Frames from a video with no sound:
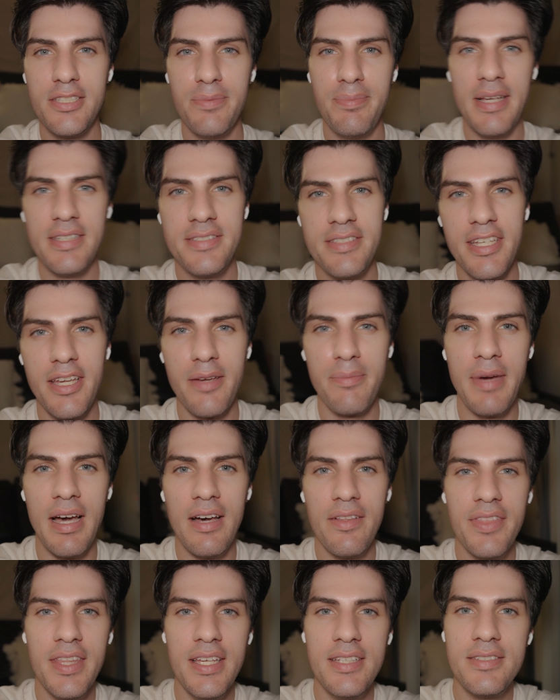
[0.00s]
the best thing
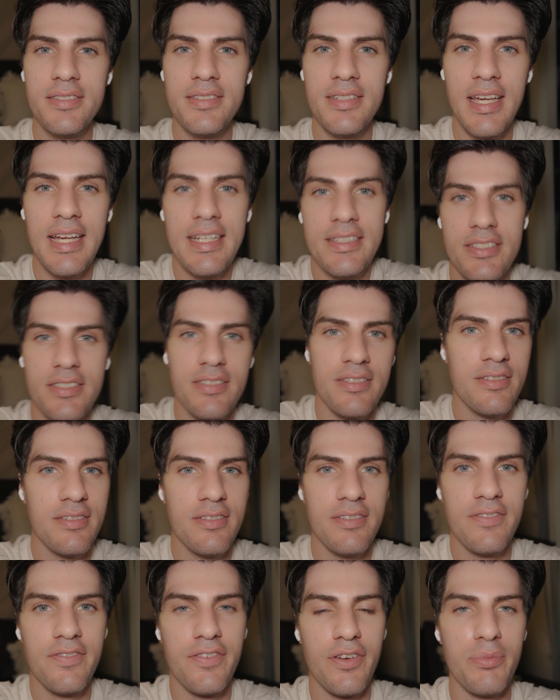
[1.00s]
about this. It's
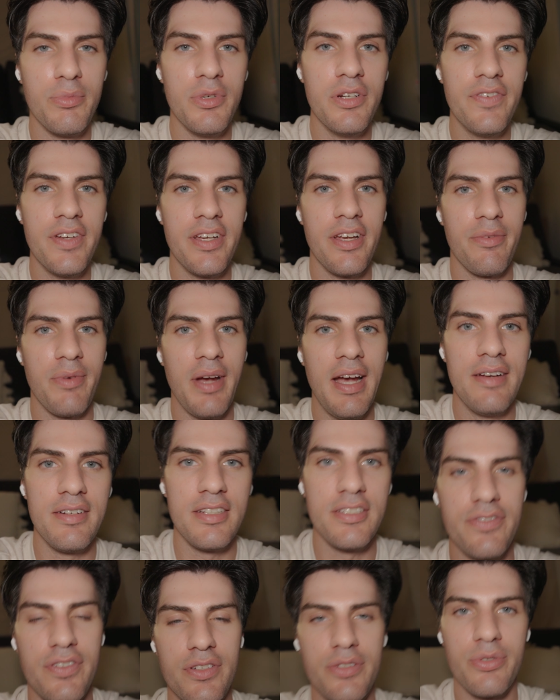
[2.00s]
for moving around,
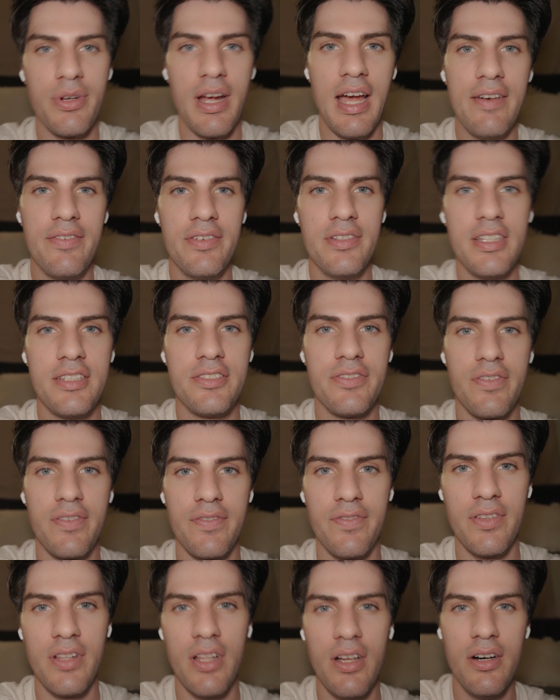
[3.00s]
it's for travel, it's for
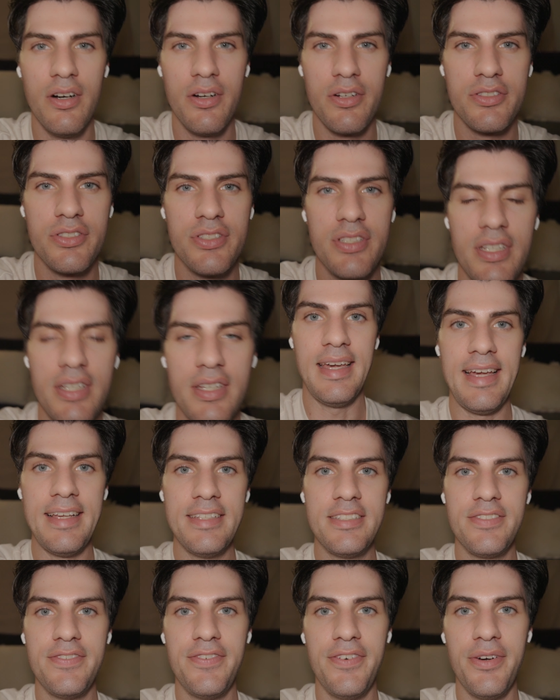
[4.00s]
vlogs,
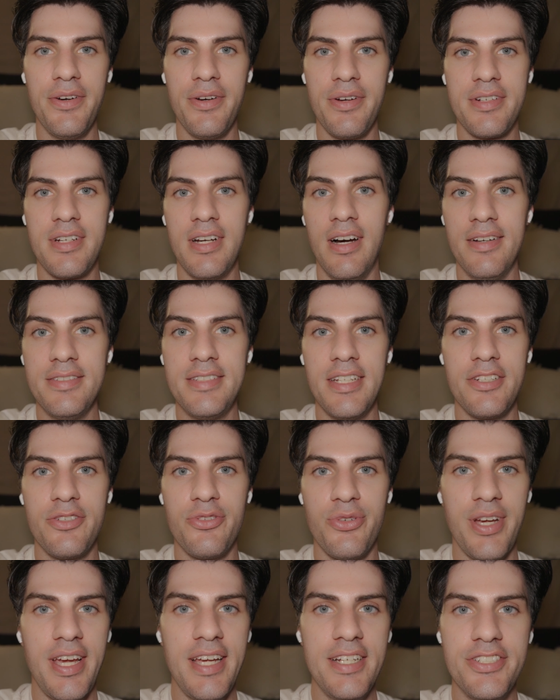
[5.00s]
it's for content
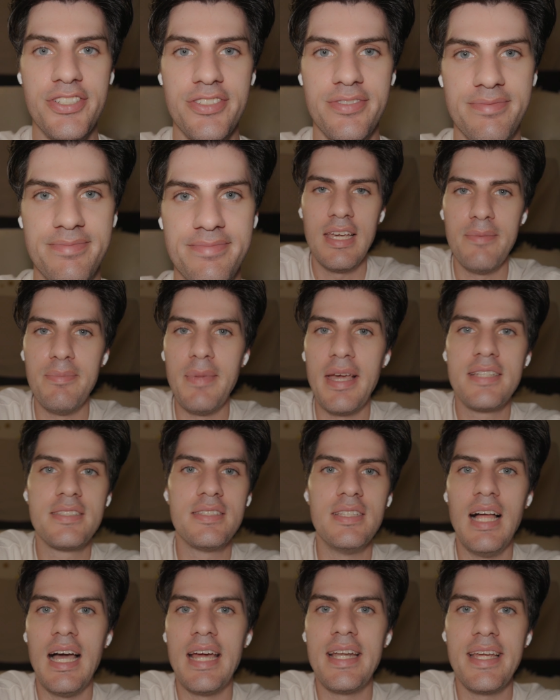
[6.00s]
creation. It makes
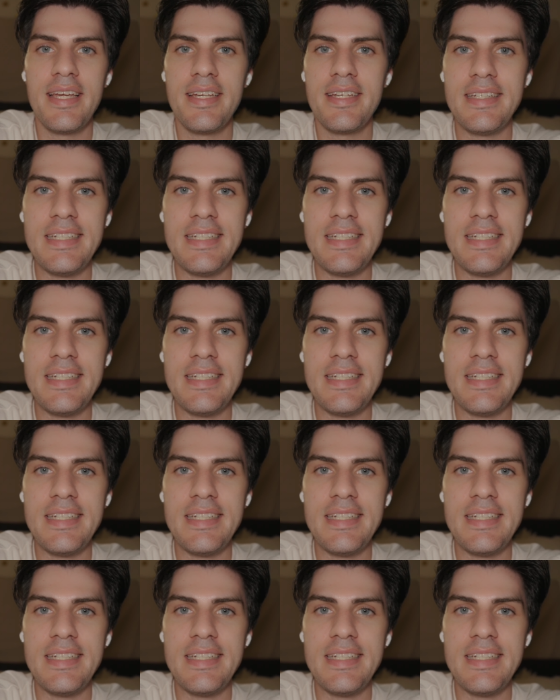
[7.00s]
lighting